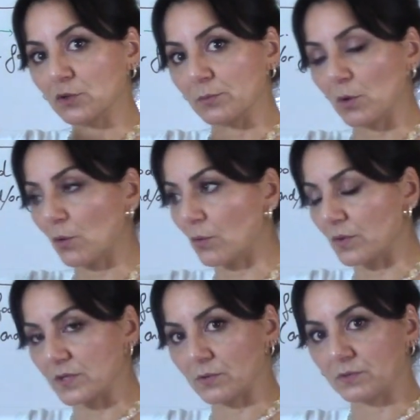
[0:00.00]
to be
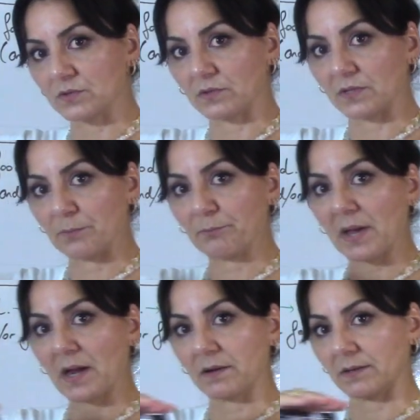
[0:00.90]
horizontally
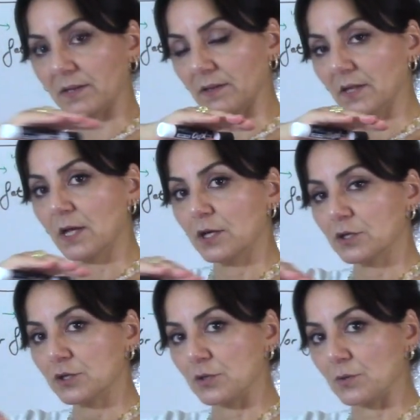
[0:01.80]
parallel
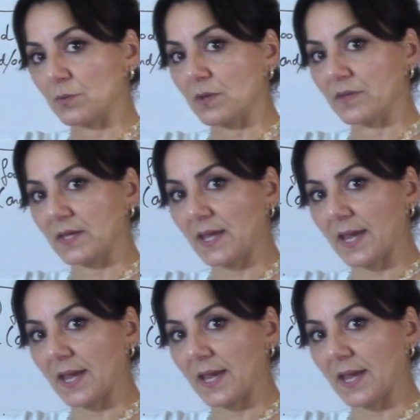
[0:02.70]
to the